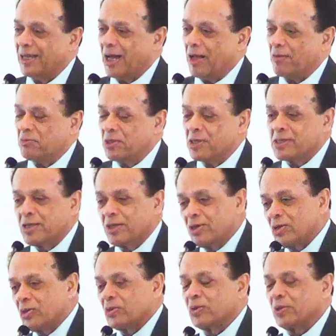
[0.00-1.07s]
And this
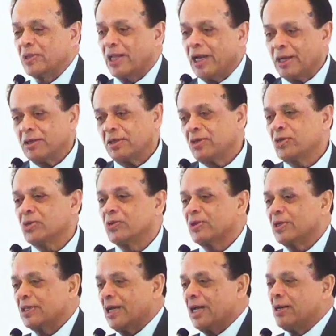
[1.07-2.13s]
issue, and that issue,
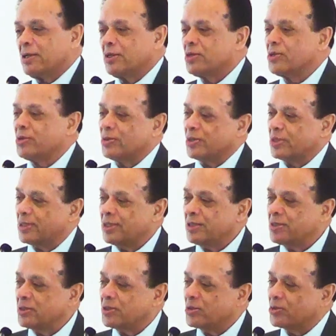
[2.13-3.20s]
and that issue, and
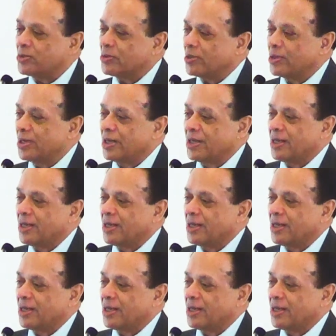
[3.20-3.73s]
this issue.